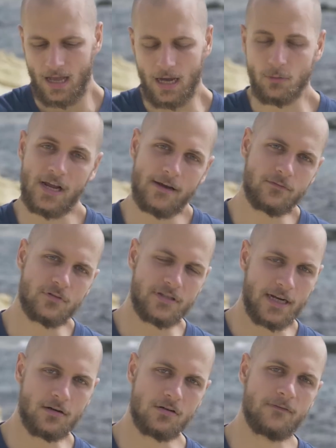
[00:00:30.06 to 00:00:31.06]
I would have to
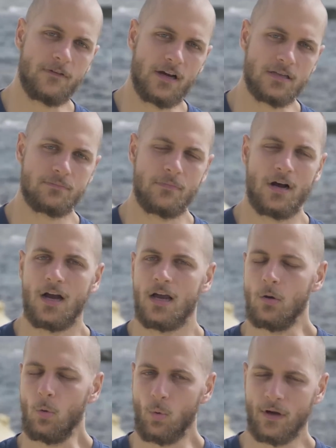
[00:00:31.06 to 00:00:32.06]
sacrifice
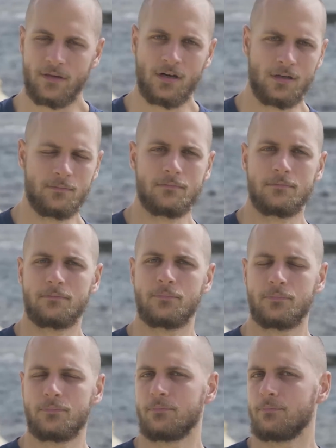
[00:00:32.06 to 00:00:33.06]
my one-arm
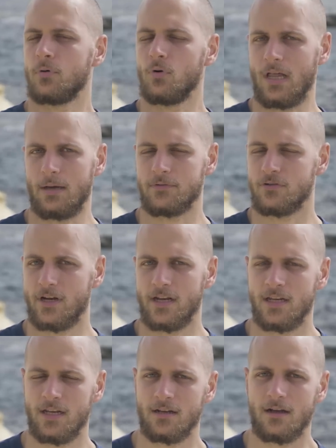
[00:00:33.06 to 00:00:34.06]
pull-up
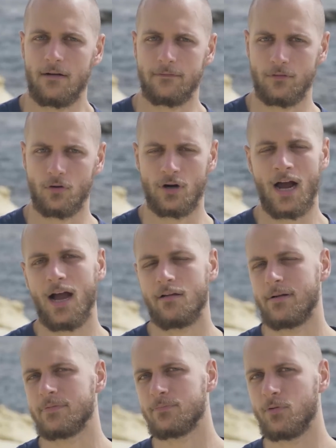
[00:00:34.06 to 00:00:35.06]
training for high
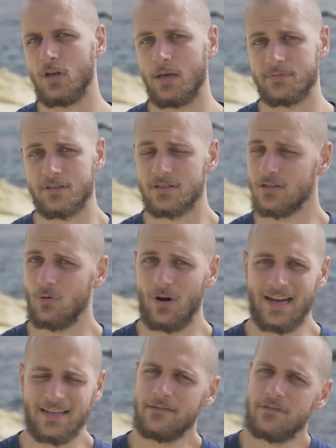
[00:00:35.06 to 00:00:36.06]
reps pull-ups, so
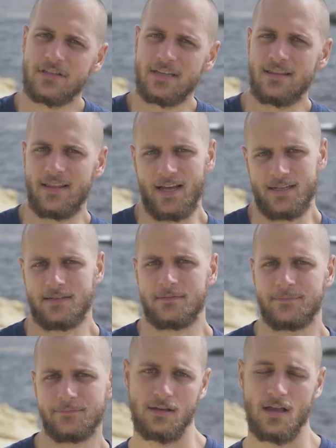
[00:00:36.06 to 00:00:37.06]
I never did that.
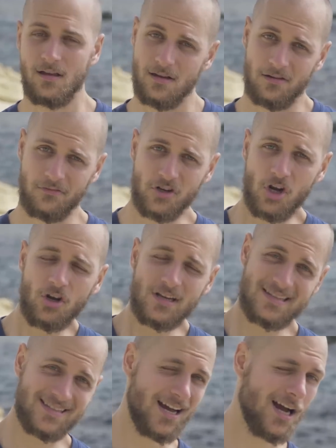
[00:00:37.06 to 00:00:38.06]
For the
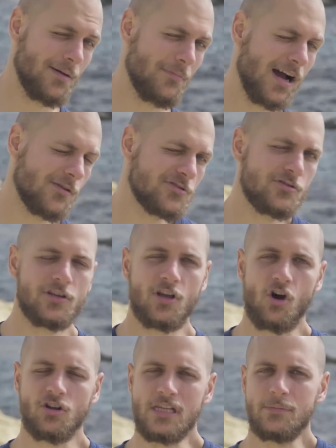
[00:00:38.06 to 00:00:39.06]
longest time I was
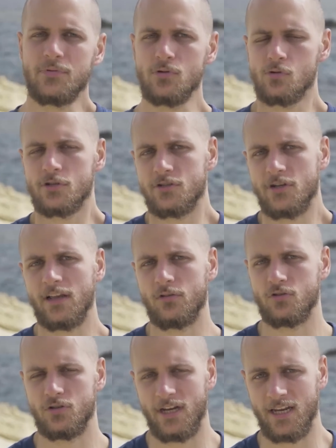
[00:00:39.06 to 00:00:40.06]
doing only pure
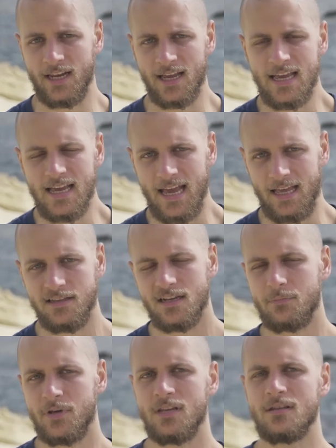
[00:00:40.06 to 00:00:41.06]
strength training, and
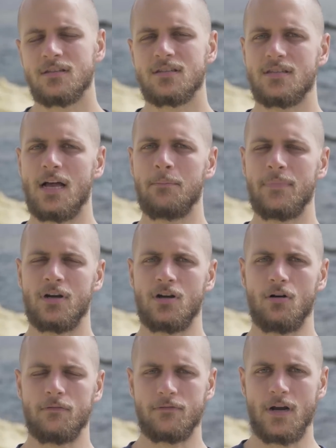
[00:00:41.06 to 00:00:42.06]
that means number
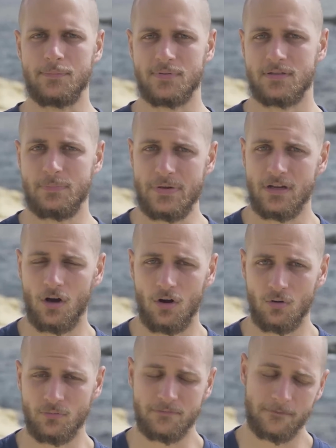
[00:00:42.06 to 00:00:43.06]
of reps
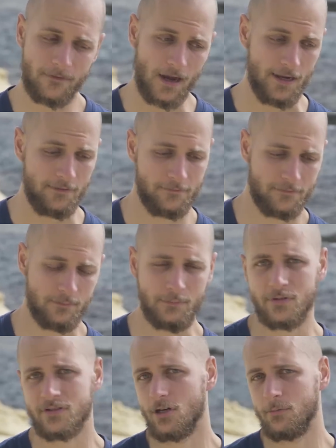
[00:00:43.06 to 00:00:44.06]
below 5,
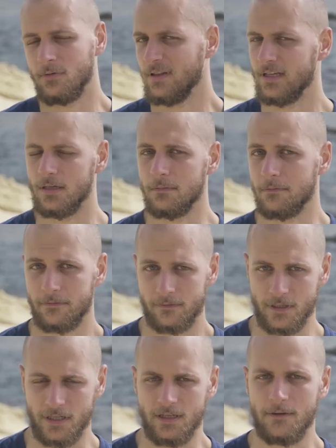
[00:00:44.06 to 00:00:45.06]
most commonly
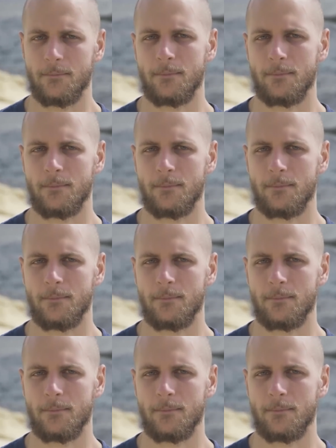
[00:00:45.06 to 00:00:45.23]
3.